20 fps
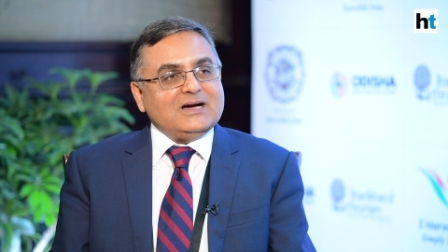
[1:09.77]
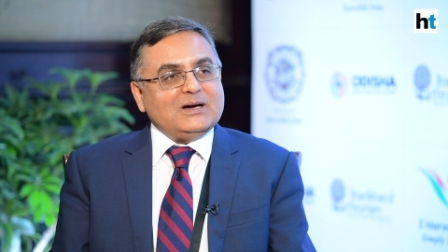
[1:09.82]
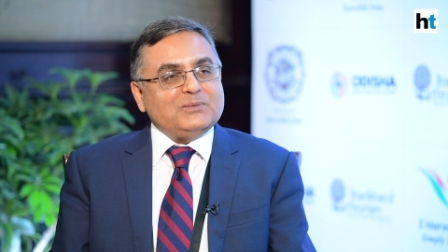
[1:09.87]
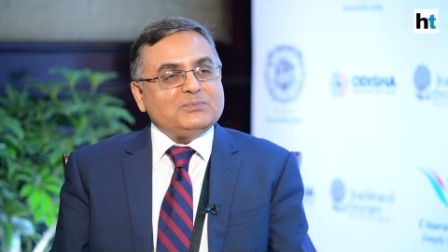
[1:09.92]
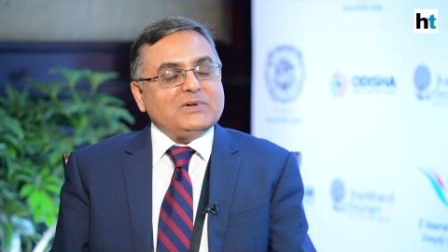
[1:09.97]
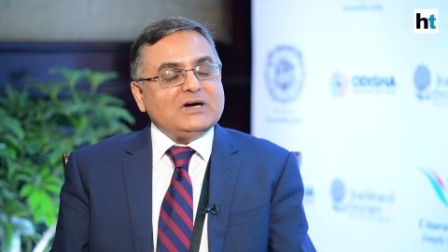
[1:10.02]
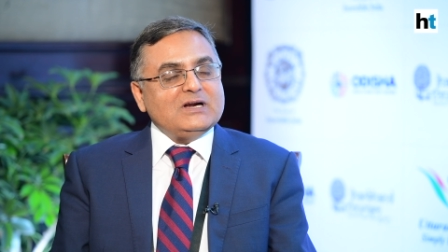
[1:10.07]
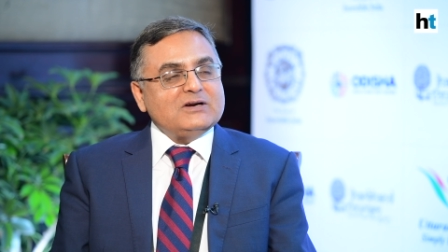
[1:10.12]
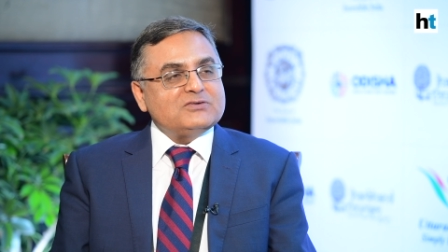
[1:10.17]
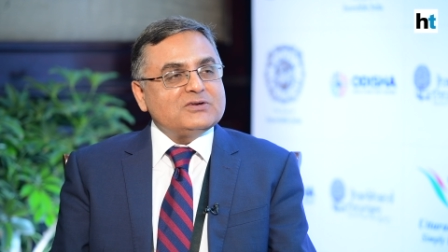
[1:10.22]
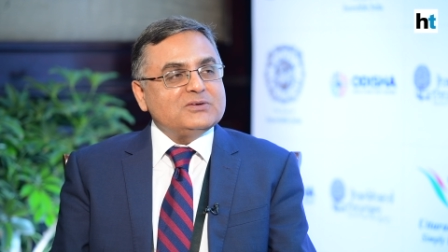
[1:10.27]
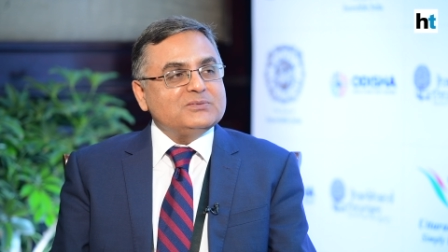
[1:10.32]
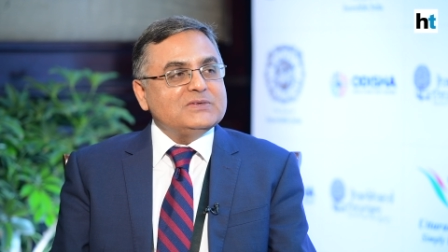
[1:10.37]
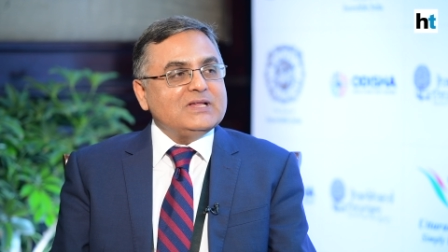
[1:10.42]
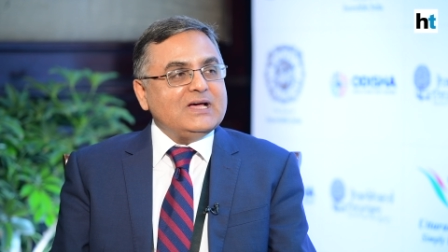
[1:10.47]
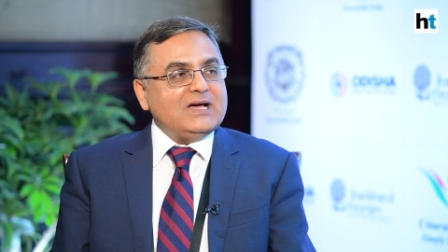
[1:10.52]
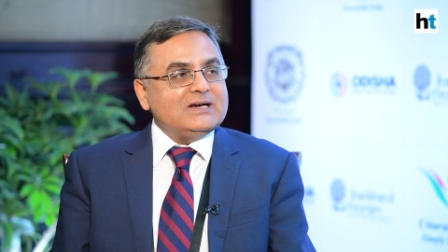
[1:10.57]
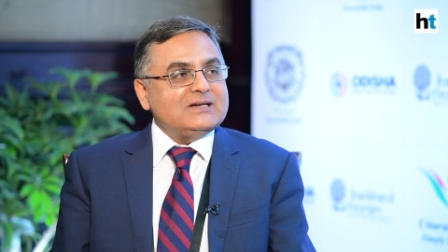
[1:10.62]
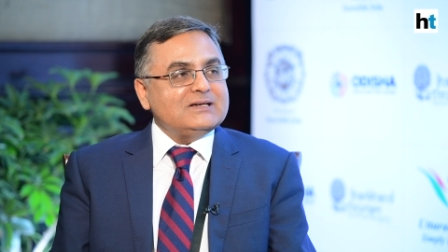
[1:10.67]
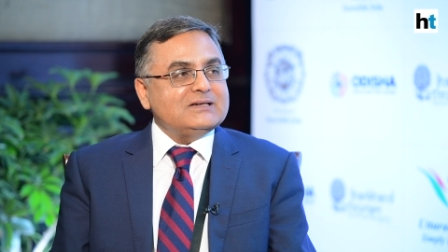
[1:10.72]
Apart from
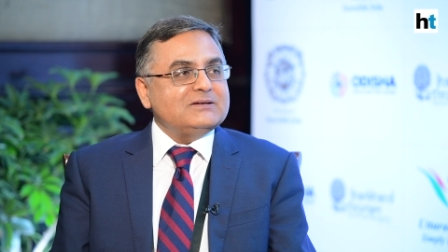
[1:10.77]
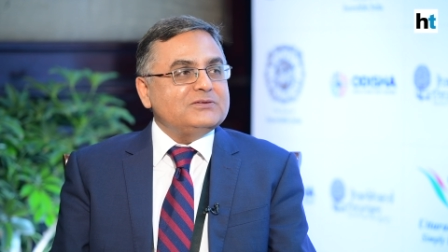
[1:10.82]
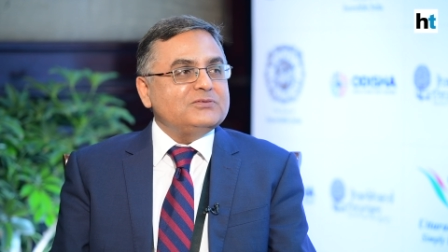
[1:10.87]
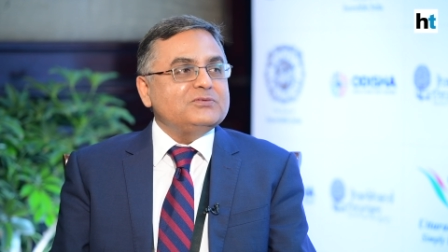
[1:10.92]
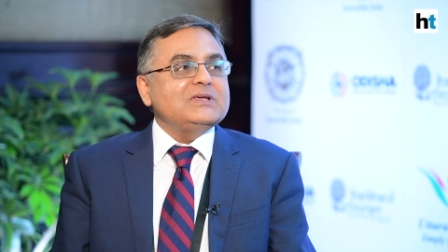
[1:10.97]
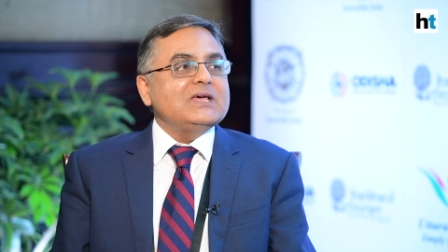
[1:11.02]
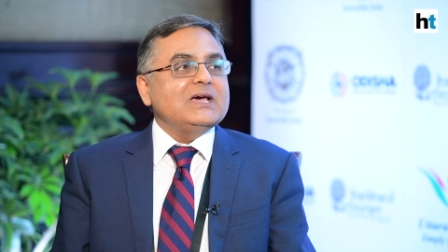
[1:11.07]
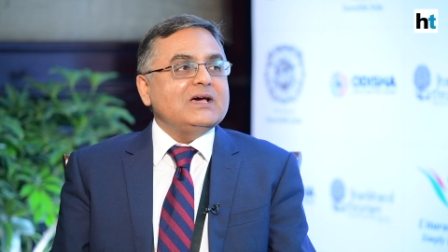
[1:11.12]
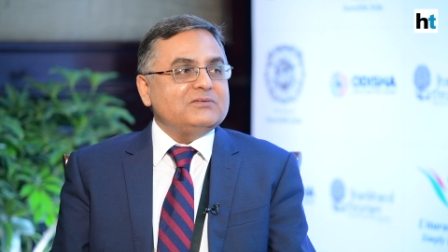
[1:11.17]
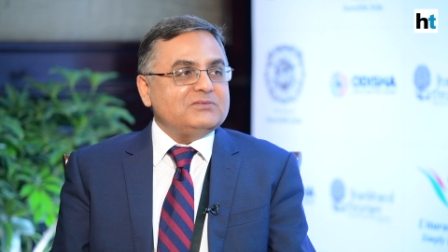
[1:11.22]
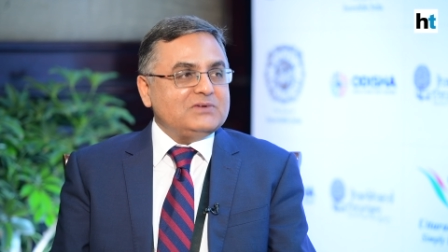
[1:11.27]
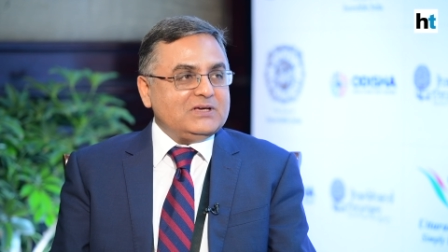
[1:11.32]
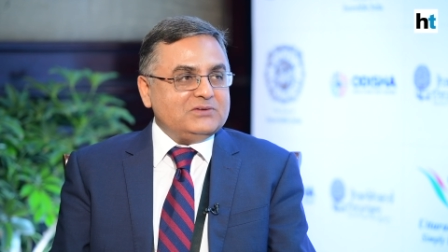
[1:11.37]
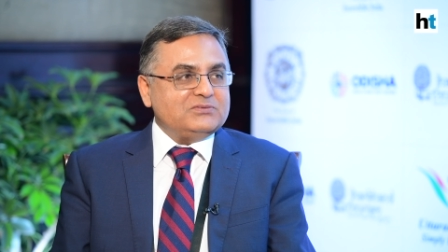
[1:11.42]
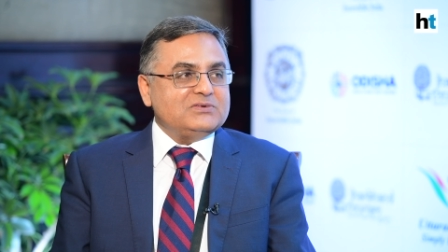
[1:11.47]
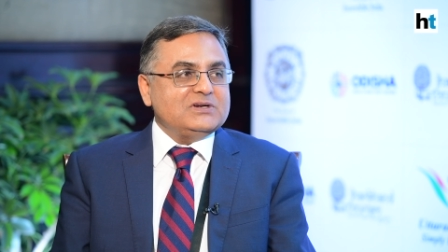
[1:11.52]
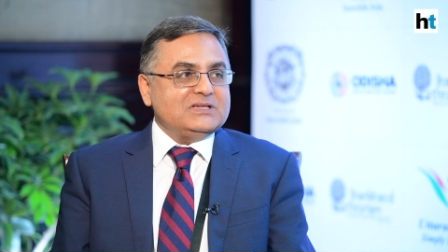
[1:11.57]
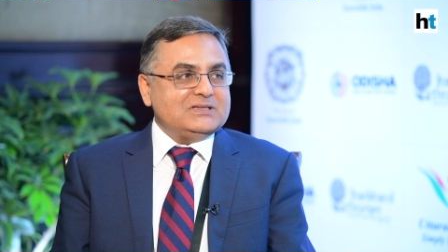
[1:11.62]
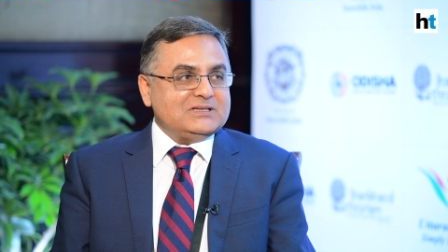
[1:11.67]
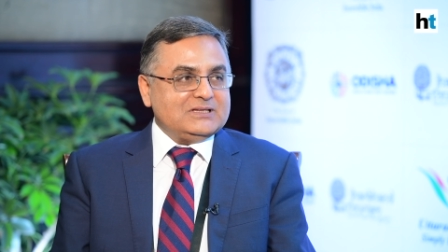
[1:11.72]
that, we have
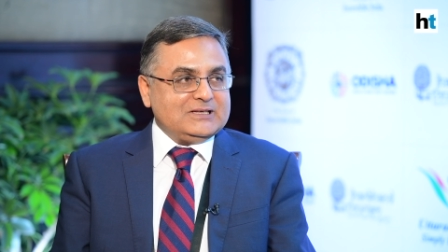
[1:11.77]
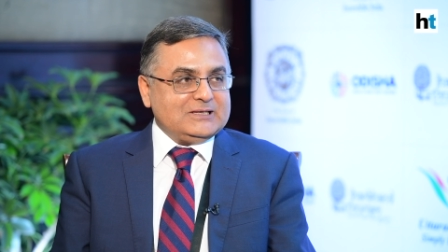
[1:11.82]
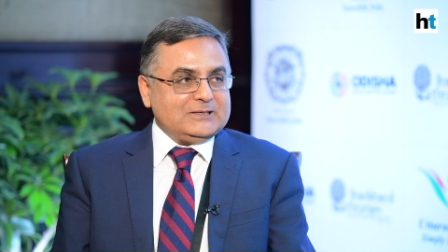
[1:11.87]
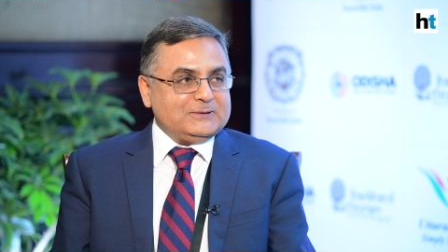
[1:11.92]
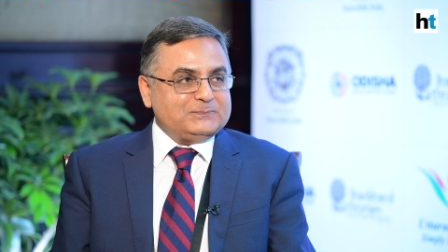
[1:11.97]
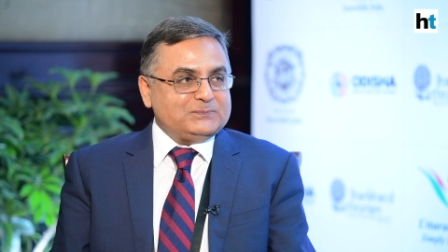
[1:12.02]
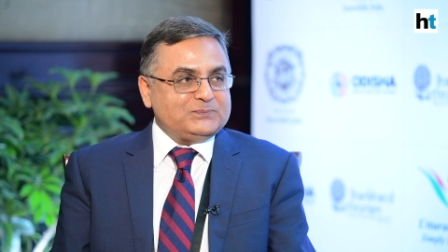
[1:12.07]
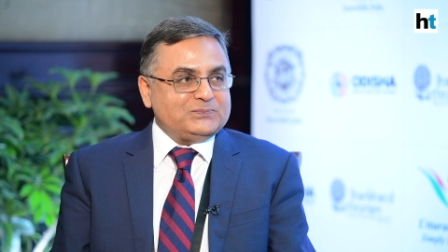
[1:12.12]
everything.